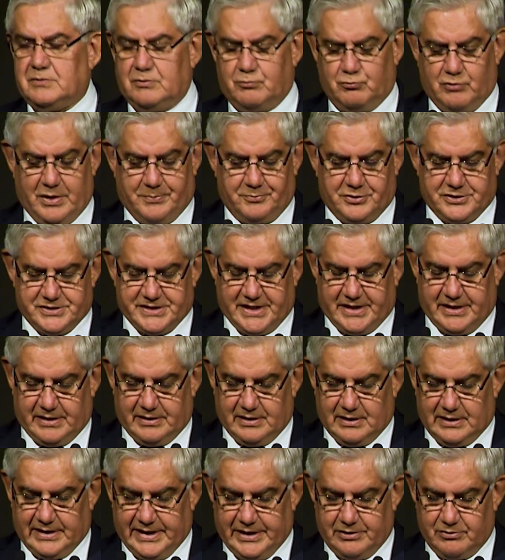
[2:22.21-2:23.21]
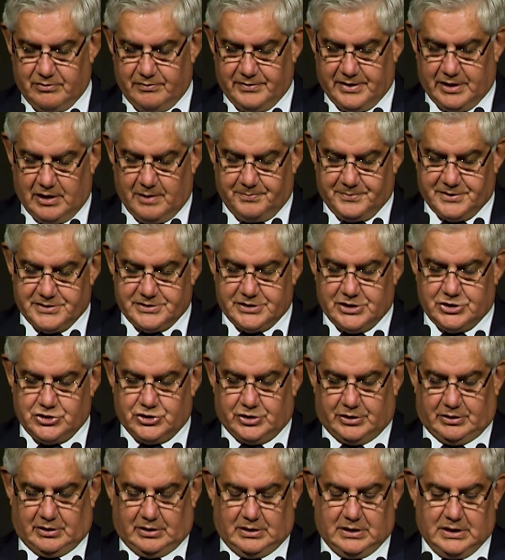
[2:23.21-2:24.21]
representing the Leader of the
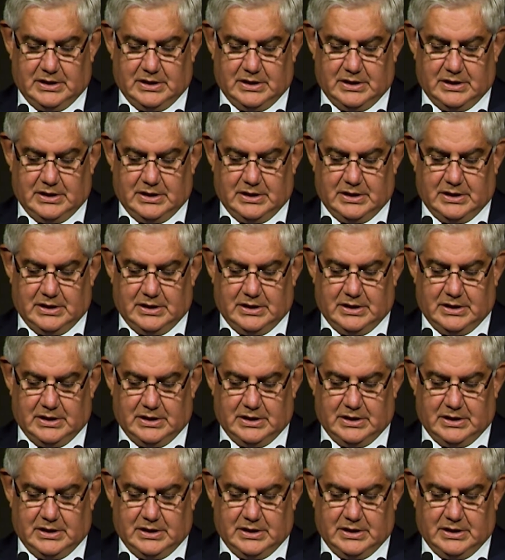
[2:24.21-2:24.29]
Opposition.